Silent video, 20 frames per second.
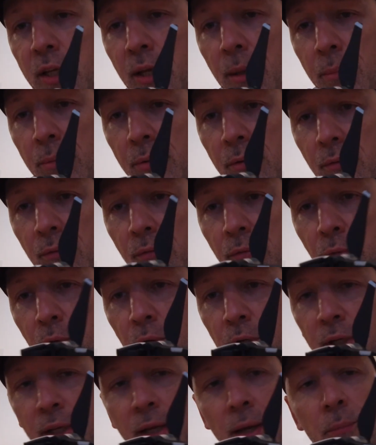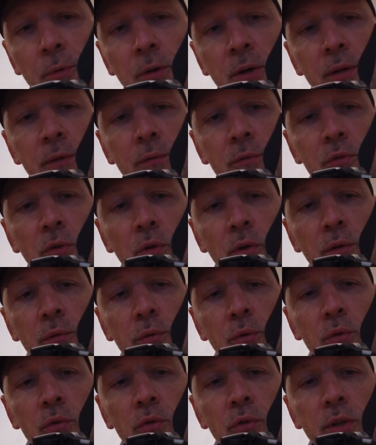cap for the camera, so
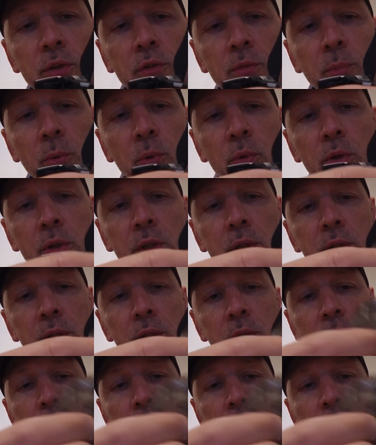if you transport it,